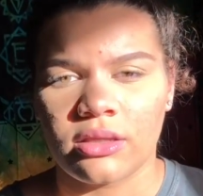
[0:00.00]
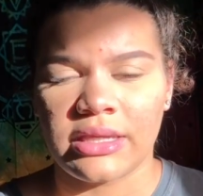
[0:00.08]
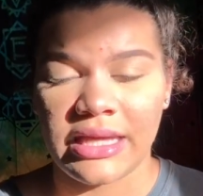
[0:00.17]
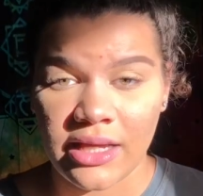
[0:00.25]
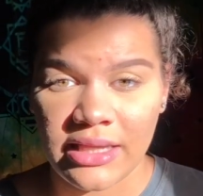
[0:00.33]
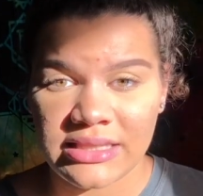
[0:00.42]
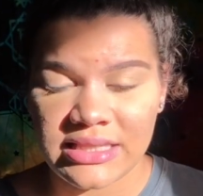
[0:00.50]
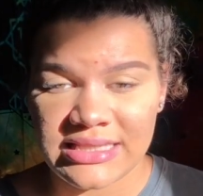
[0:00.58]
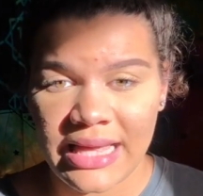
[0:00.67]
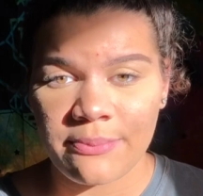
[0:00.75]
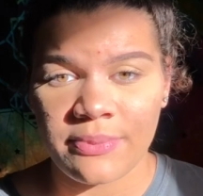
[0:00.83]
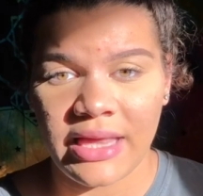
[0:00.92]
kill at the
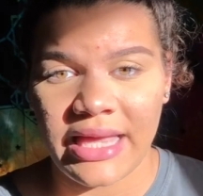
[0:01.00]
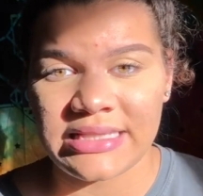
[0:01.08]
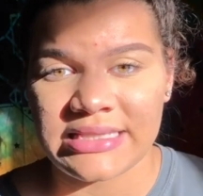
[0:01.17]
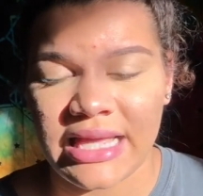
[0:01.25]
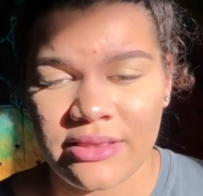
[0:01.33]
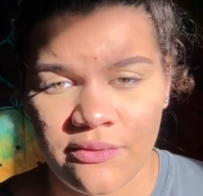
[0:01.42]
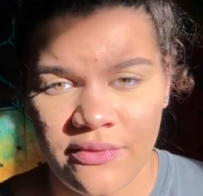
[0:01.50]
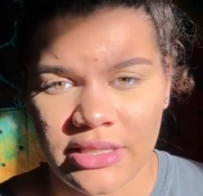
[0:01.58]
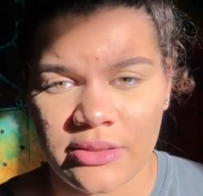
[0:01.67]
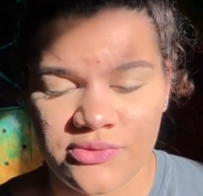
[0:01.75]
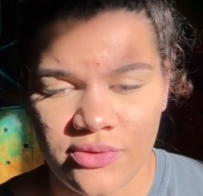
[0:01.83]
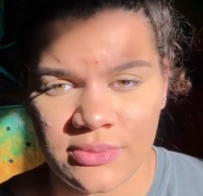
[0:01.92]
same place, get their
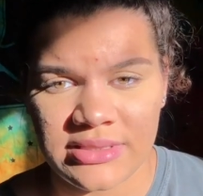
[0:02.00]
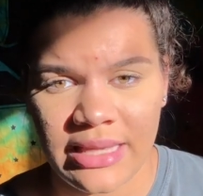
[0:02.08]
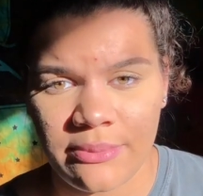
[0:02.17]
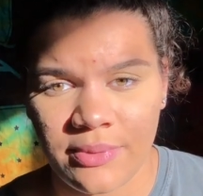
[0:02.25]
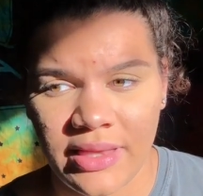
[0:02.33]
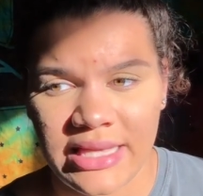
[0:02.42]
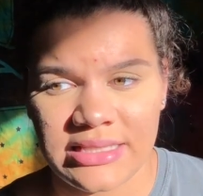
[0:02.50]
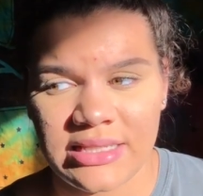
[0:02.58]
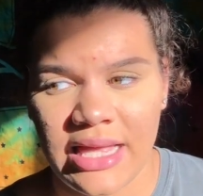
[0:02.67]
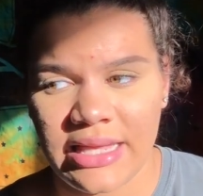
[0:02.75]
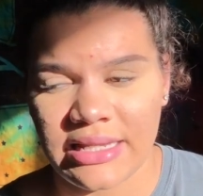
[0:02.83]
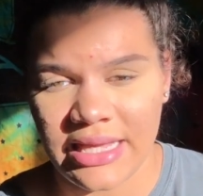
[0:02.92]
victims from the same place,
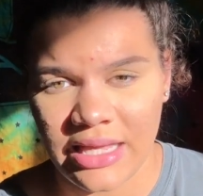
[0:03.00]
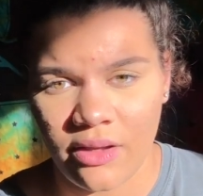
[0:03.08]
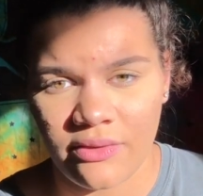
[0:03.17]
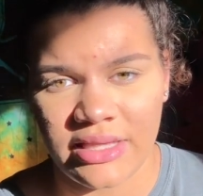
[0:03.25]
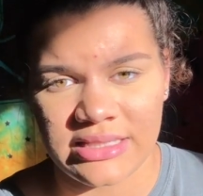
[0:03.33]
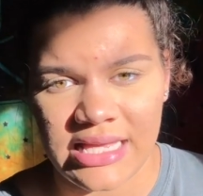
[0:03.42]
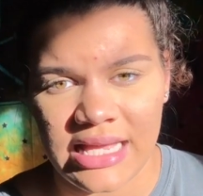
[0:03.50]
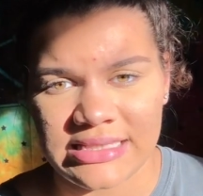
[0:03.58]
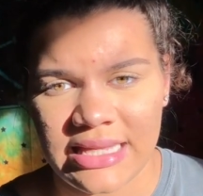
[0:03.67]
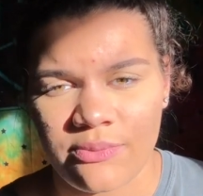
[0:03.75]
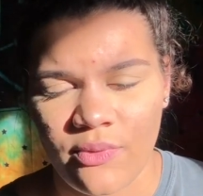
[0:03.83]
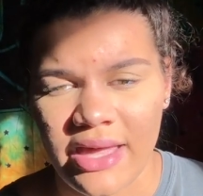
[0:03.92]
and kill the exact
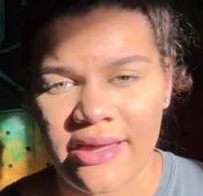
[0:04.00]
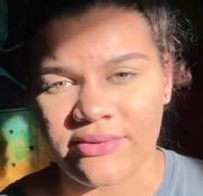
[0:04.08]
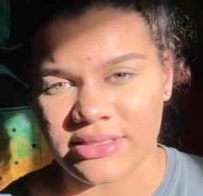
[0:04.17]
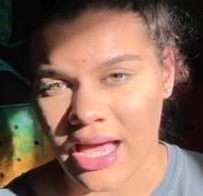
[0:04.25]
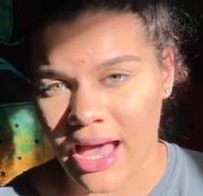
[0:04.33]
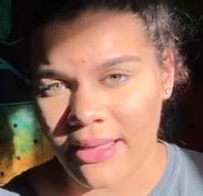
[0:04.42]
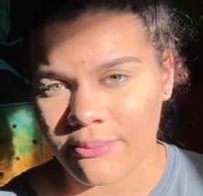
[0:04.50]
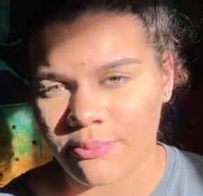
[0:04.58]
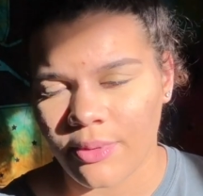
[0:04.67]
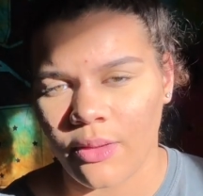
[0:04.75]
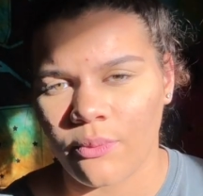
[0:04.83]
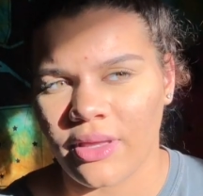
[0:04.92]
same way every time.
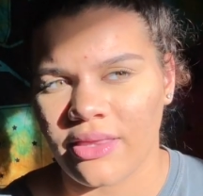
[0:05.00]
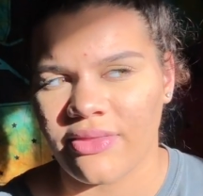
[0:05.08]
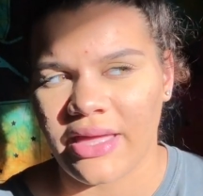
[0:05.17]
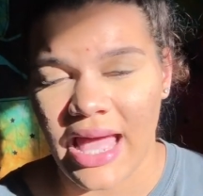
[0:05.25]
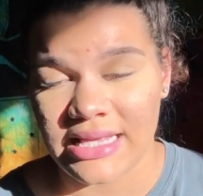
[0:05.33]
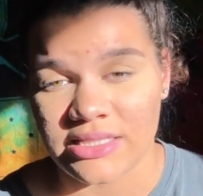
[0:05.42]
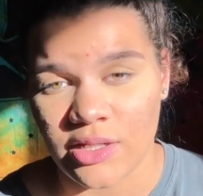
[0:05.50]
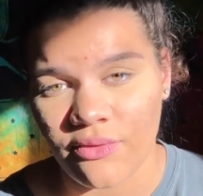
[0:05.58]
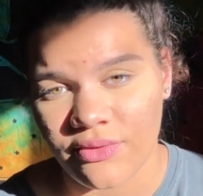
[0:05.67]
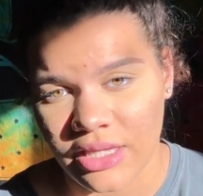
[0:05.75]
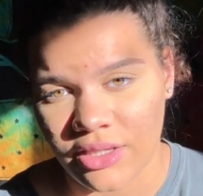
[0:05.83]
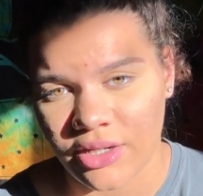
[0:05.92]
But with the
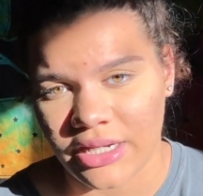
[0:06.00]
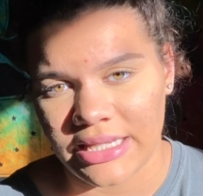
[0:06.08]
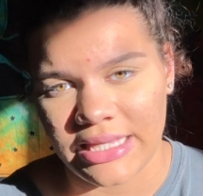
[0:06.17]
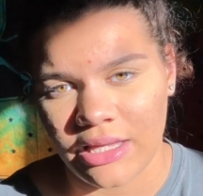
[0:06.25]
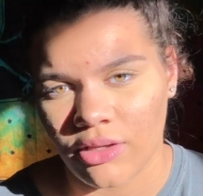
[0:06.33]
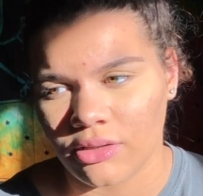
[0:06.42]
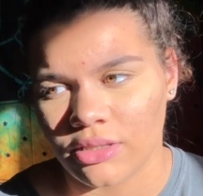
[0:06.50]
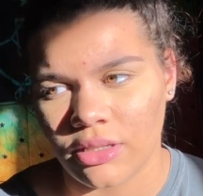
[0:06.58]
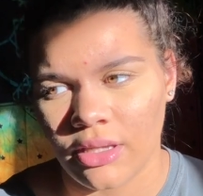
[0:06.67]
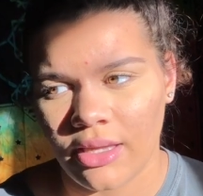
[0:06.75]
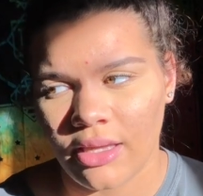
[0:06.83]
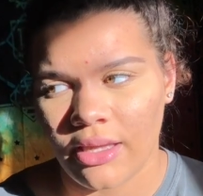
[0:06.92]
Casanova killer, he killed
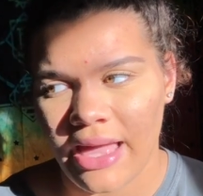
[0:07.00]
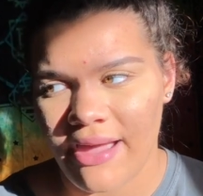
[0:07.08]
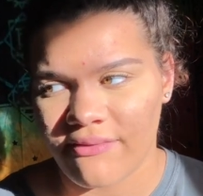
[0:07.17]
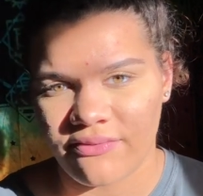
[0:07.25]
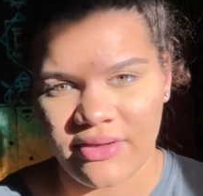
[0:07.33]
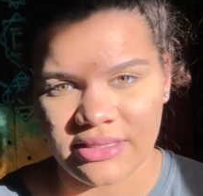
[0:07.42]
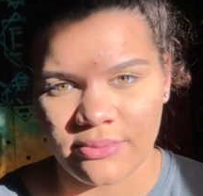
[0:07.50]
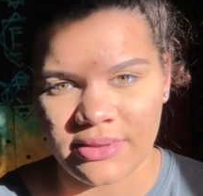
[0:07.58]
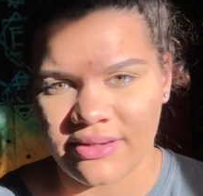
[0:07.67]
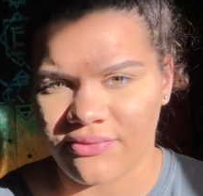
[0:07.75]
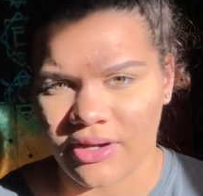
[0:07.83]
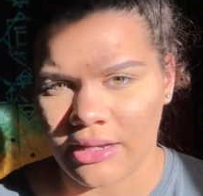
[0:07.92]
every victim
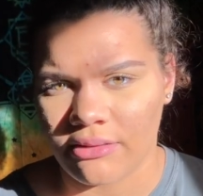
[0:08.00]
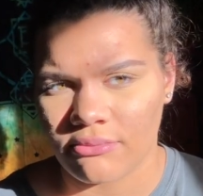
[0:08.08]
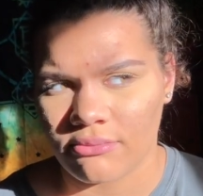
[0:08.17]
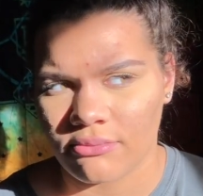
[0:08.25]
different